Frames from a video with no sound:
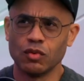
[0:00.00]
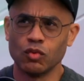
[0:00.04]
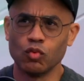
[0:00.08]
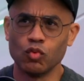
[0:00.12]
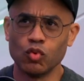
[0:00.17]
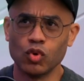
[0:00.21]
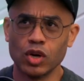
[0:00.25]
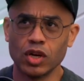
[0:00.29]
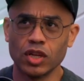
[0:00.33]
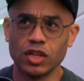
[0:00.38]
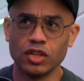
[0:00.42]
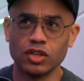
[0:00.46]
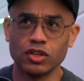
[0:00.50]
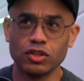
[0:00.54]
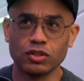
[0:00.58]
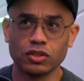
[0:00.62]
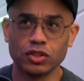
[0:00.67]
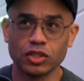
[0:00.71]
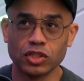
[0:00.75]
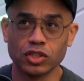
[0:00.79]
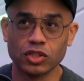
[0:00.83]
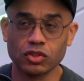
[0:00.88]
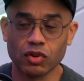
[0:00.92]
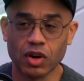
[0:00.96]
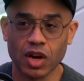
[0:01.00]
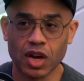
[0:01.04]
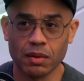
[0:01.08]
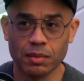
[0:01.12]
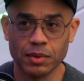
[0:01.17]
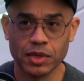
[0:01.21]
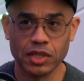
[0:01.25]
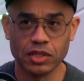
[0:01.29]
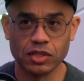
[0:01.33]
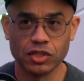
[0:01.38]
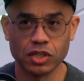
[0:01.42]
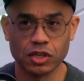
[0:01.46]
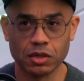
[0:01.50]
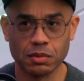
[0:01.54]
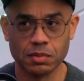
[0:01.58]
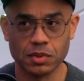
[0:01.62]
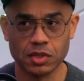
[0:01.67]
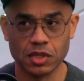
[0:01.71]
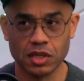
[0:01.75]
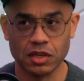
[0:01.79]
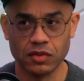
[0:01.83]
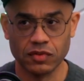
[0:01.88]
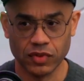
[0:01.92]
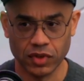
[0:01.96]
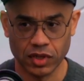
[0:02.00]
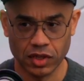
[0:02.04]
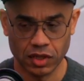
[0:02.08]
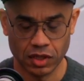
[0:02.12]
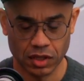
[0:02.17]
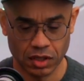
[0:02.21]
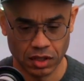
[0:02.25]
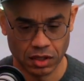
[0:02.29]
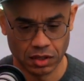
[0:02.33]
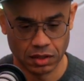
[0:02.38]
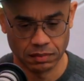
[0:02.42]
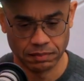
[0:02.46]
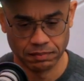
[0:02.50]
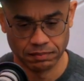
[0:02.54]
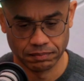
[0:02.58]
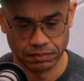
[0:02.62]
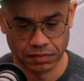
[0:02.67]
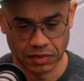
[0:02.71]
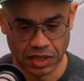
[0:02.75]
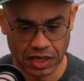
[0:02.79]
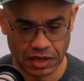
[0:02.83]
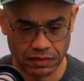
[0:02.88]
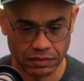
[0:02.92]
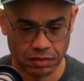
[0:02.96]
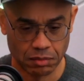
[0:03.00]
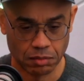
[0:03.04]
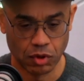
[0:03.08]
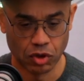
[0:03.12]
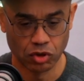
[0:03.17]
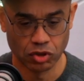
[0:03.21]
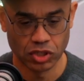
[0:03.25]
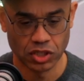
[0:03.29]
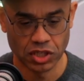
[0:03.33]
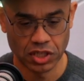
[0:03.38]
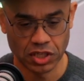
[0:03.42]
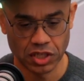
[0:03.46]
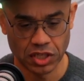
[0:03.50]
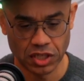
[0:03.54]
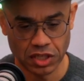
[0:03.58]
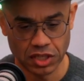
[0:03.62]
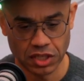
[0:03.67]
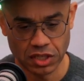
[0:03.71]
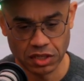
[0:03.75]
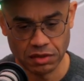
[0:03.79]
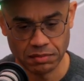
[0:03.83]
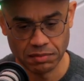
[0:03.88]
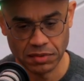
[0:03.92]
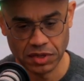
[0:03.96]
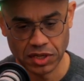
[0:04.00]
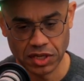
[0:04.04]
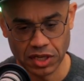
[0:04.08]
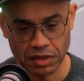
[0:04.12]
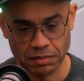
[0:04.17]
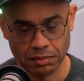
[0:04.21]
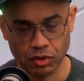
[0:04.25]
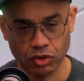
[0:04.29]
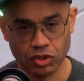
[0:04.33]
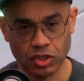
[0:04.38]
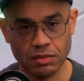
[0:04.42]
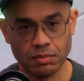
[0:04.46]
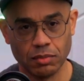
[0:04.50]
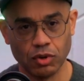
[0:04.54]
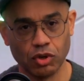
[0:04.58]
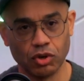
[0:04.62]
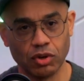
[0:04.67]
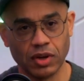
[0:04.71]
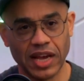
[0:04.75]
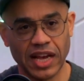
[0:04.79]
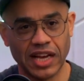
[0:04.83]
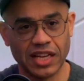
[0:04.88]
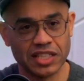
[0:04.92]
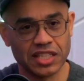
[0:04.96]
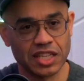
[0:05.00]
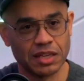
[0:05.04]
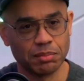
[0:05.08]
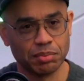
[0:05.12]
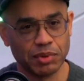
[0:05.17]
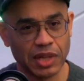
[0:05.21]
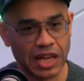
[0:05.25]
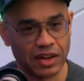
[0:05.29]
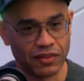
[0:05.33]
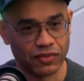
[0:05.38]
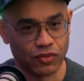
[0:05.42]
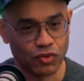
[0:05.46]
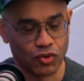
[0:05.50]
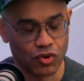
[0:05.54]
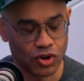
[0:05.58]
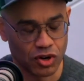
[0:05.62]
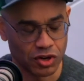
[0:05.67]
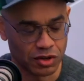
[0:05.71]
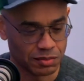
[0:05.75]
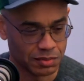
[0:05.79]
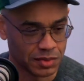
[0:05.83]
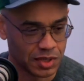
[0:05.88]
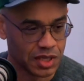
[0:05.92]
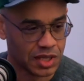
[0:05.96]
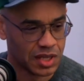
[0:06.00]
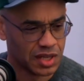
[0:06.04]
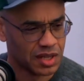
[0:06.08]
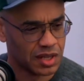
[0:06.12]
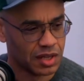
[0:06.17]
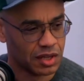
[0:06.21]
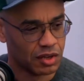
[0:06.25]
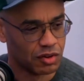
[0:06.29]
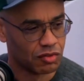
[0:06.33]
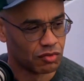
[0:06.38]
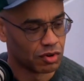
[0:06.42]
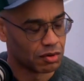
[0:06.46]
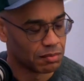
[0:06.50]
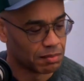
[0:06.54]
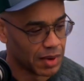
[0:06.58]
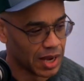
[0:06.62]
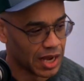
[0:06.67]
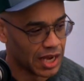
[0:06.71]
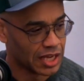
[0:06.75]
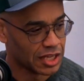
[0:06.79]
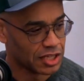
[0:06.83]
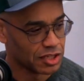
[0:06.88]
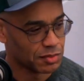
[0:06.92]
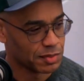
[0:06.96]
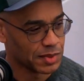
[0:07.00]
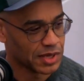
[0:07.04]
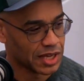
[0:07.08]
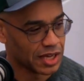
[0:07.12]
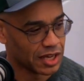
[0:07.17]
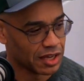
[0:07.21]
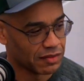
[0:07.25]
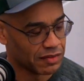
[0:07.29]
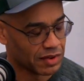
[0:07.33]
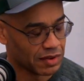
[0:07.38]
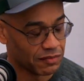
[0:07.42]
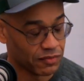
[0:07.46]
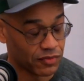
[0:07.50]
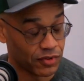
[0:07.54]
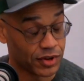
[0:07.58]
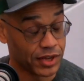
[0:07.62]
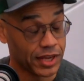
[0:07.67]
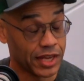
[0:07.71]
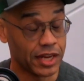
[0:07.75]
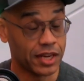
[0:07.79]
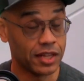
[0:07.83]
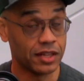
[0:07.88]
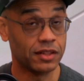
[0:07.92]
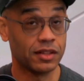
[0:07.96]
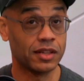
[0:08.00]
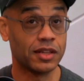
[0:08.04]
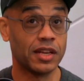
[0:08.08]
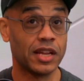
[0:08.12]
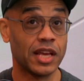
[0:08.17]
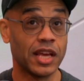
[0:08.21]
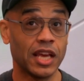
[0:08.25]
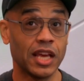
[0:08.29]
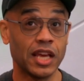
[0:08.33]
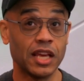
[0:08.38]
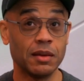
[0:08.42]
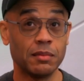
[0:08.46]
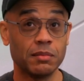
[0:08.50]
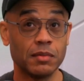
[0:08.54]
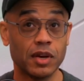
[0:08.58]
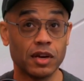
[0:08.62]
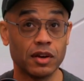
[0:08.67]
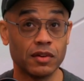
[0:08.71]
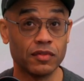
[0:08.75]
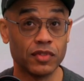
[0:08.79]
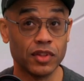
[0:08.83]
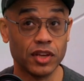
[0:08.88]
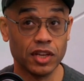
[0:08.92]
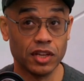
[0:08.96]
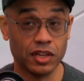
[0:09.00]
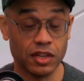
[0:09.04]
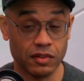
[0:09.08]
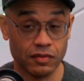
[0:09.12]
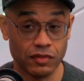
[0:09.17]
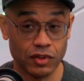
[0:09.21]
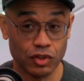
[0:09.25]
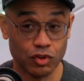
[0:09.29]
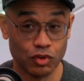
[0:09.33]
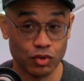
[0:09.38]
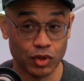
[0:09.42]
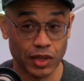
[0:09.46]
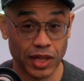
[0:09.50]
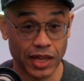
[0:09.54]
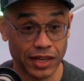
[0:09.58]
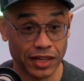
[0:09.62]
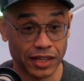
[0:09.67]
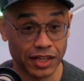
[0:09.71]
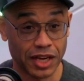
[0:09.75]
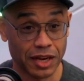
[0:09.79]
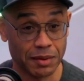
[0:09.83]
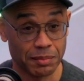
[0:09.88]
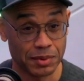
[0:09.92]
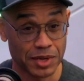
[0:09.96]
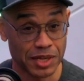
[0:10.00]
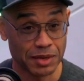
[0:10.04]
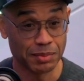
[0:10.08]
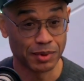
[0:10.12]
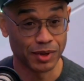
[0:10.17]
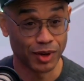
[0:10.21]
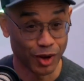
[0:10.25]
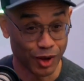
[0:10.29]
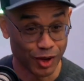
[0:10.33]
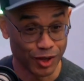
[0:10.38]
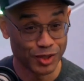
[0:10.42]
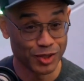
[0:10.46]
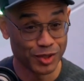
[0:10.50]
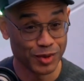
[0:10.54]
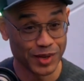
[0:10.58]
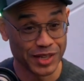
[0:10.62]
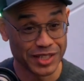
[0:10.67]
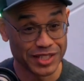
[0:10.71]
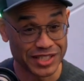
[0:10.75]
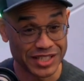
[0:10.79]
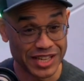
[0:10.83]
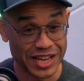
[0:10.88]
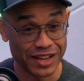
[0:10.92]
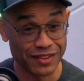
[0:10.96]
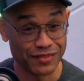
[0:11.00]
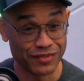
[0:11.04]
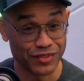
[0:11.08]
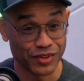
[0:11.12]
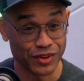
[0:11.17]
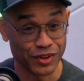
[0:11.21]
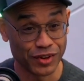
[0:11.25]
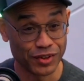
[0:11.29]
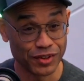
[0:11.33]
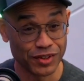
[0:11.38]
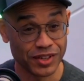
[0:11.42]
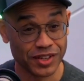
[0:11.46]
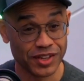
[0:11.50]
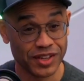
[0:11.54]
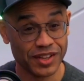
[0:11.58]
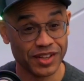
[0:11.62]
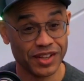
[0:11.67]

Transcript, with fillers: What you're describing in terms of a, kind of a multimedia, multimodal asset platform reminds me of, I'm forgetting the name of the individual and the company, but also at Stanford.